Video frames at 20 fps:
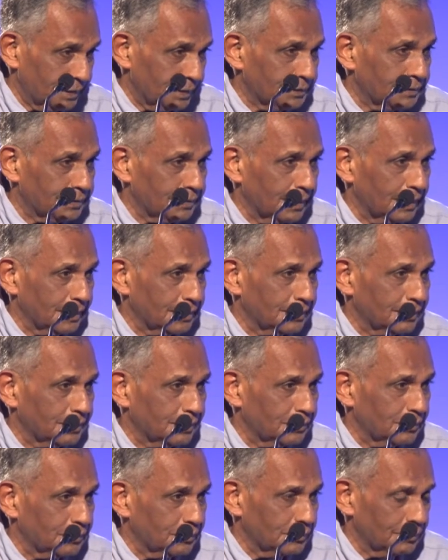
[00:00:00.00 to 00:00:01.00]

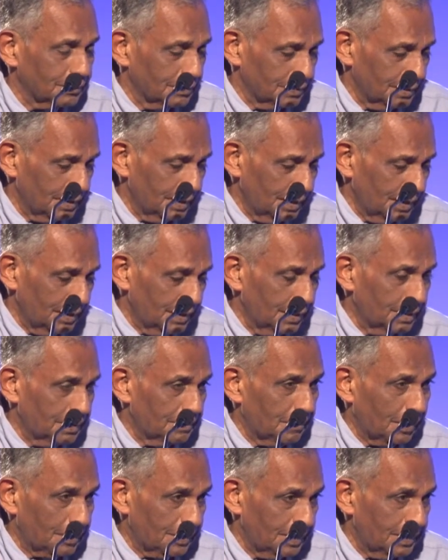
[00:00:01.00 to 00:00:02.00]
state to a
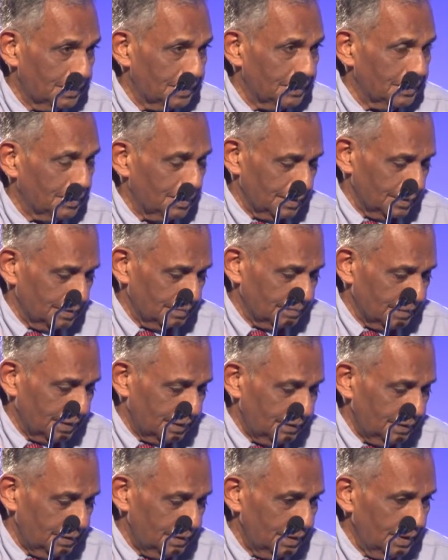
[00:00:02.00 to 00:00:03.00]
modern
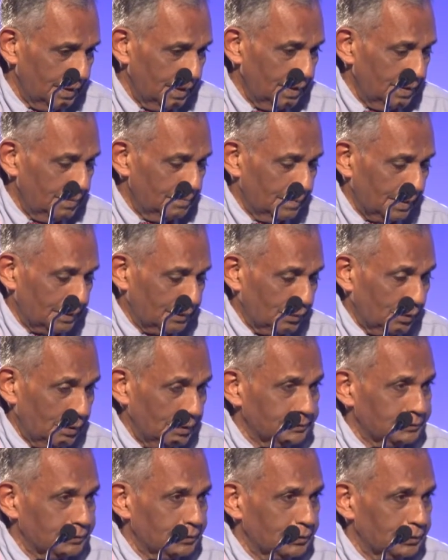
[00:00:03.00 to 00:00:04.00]
economy, but
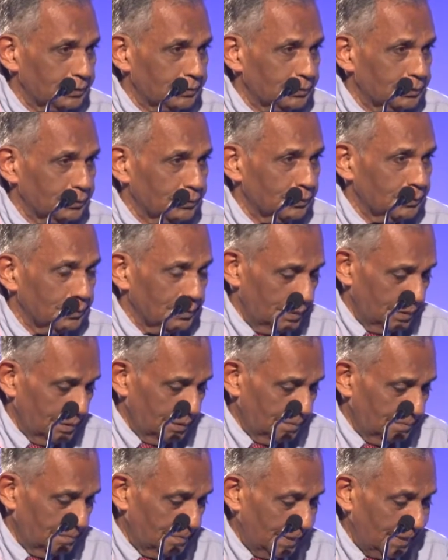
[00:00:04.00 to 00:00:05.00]
also to
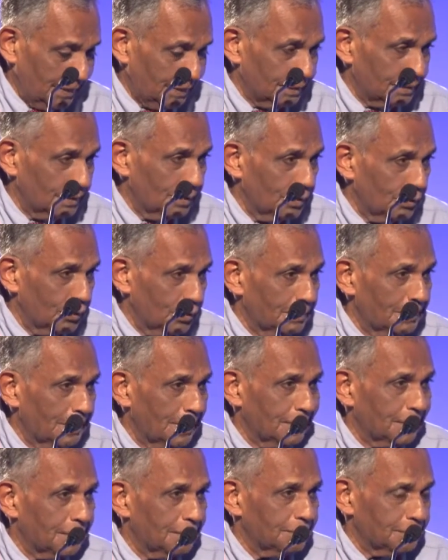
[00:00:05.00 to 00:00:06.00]
make it
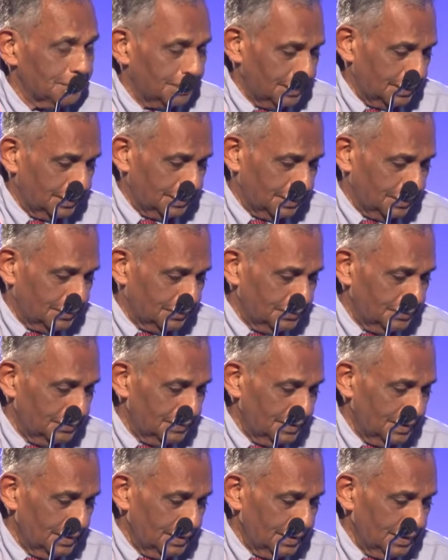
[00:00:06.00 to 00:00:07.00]
globally competitive.
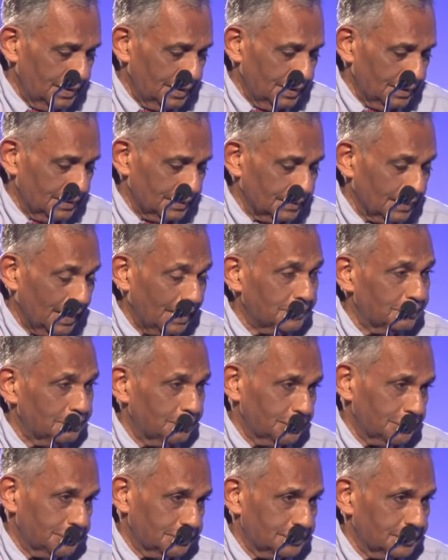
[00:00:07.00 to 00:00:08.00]
That
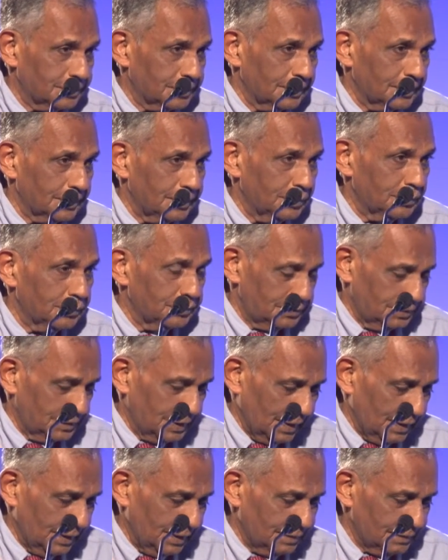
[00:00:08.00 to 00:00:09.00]
puts a huge
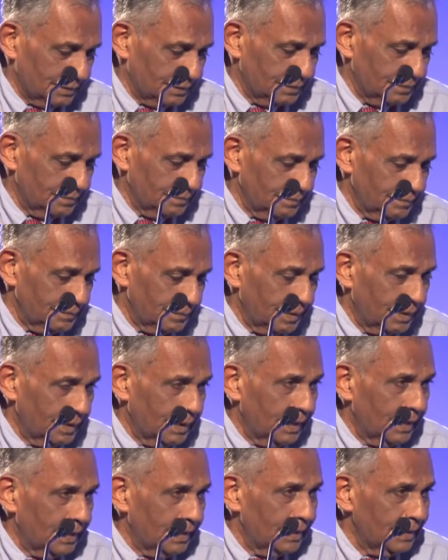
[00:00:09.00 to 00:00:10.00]
challenge.
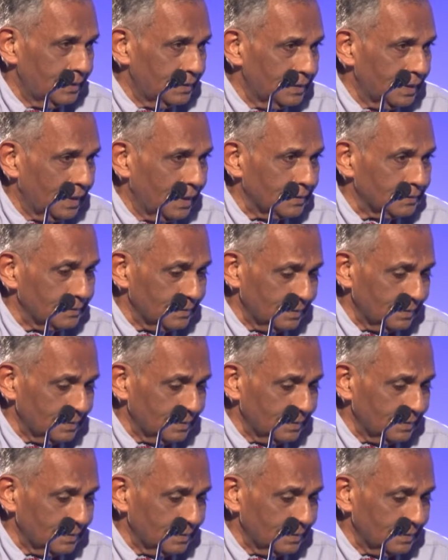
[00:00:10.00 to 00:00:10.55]
In that,